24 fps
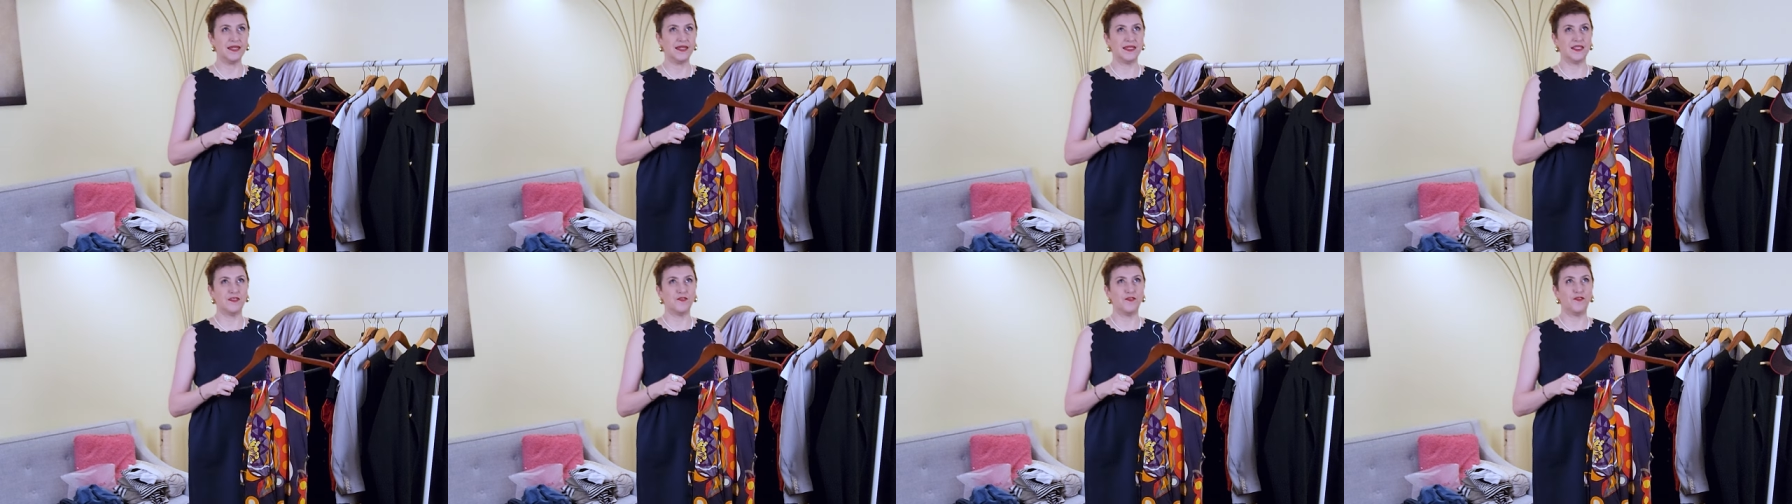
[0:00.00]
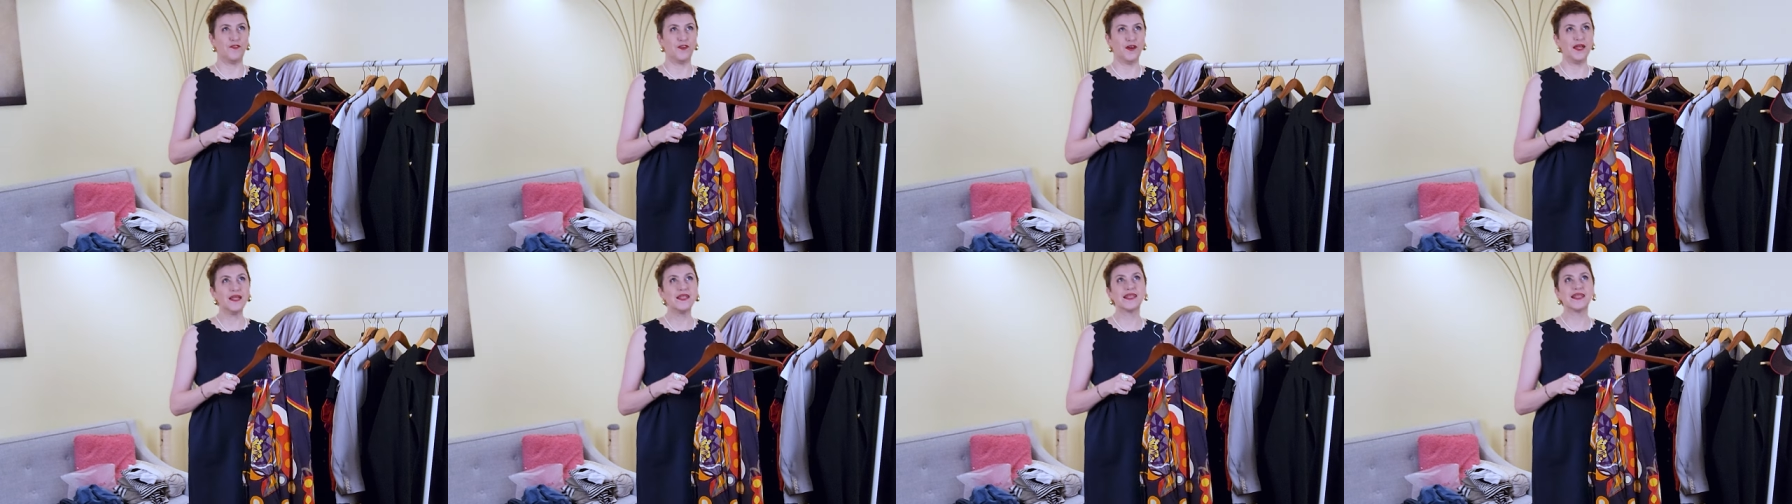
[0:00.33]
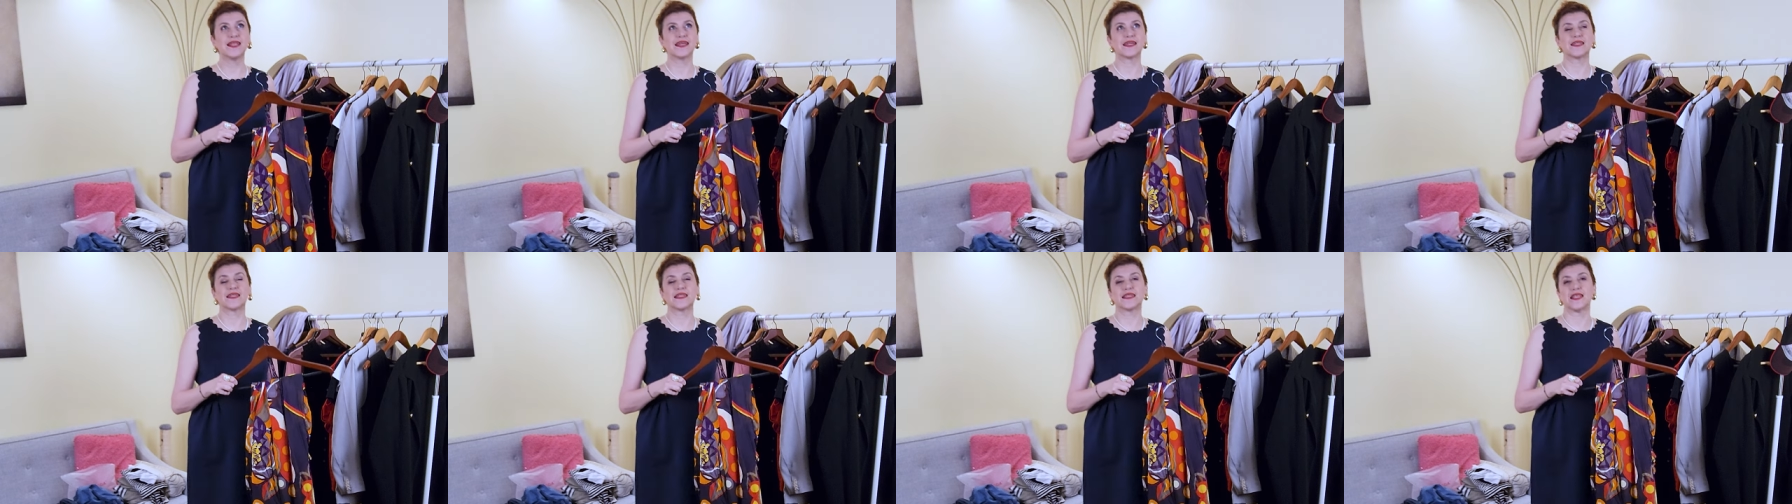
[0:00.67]
it felt
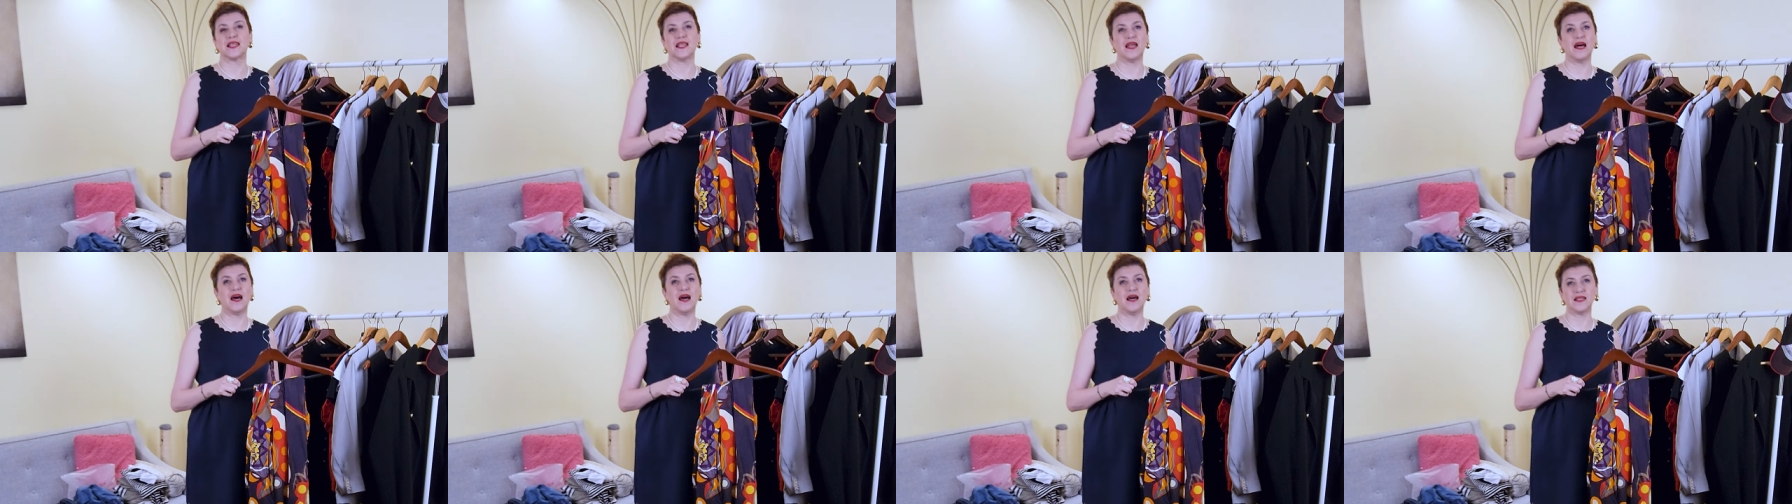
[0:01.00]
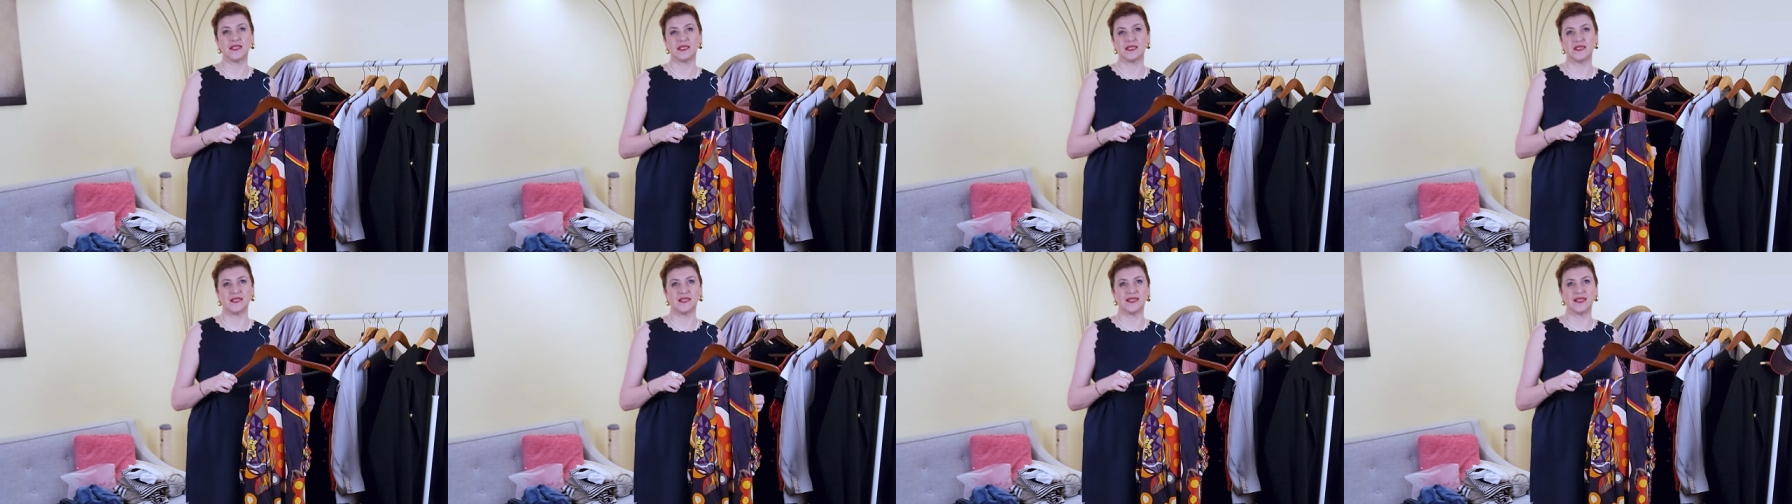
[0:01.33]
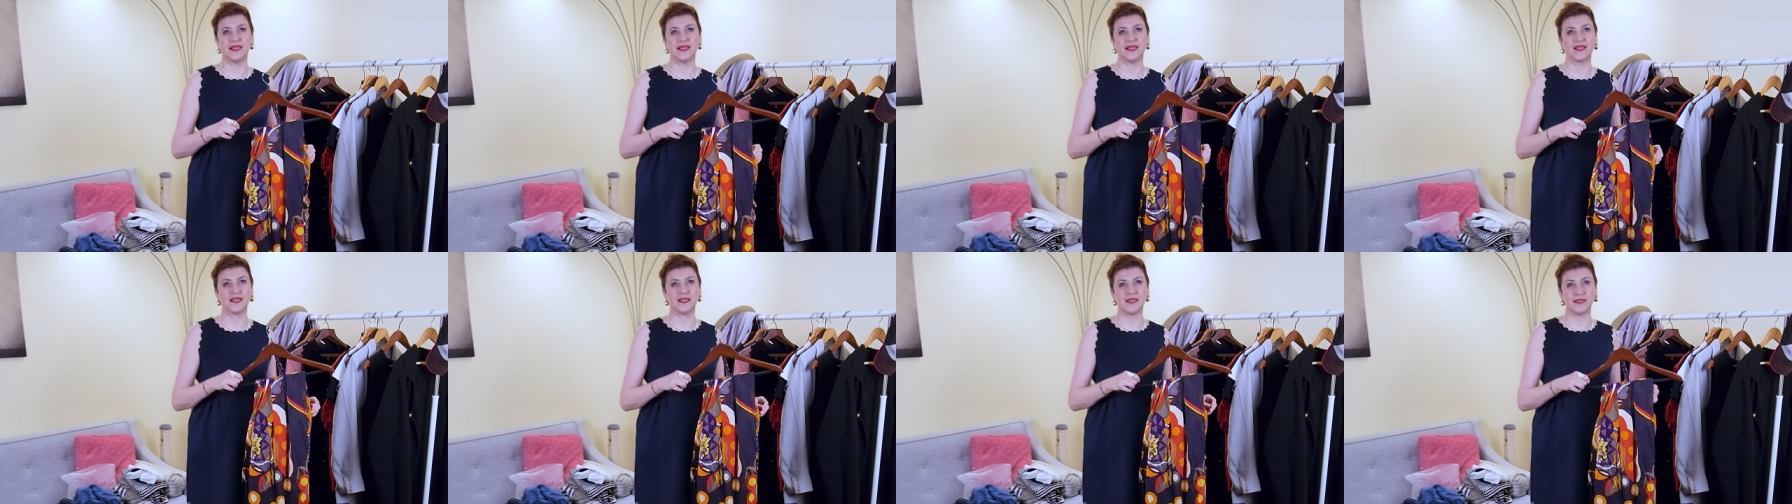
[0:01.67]
like it lasted
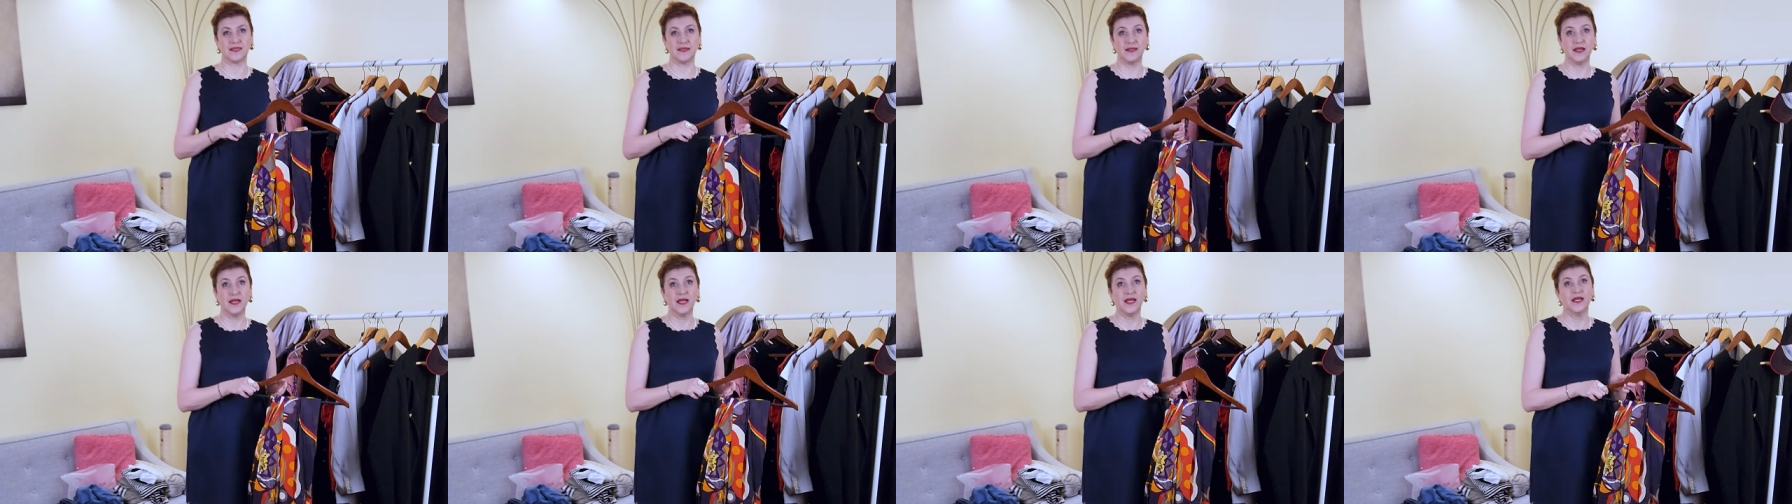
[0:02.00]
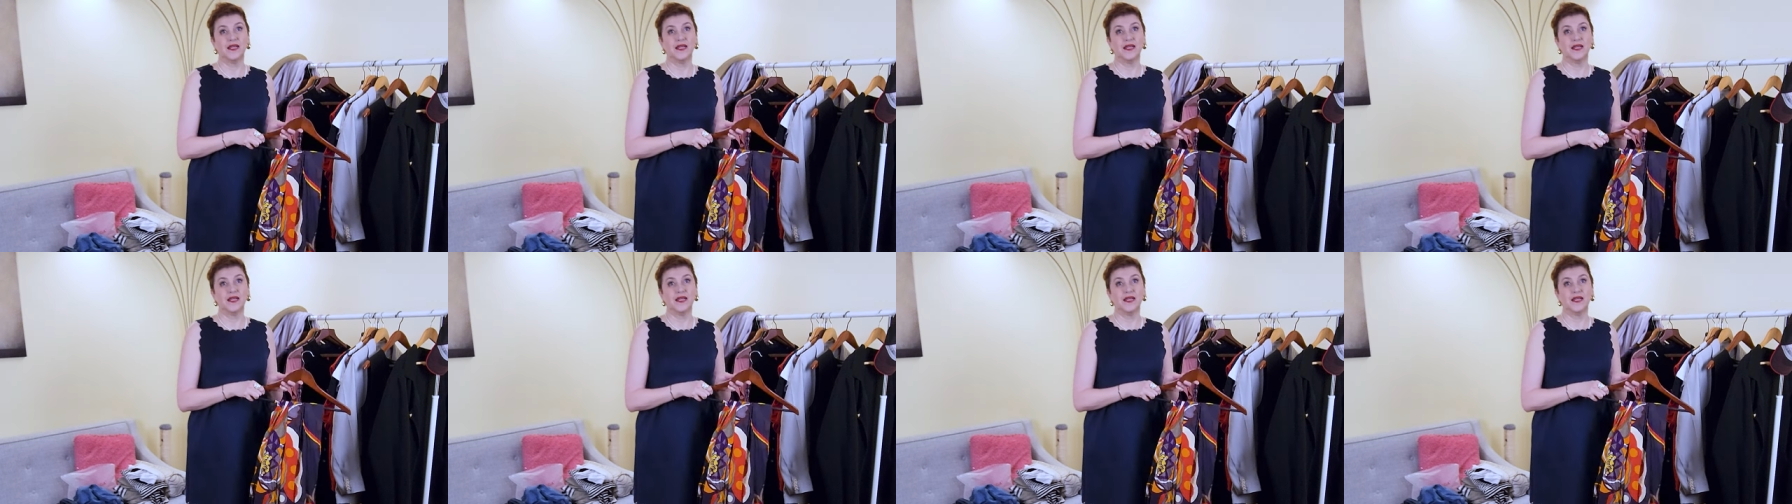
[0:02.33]
like uh,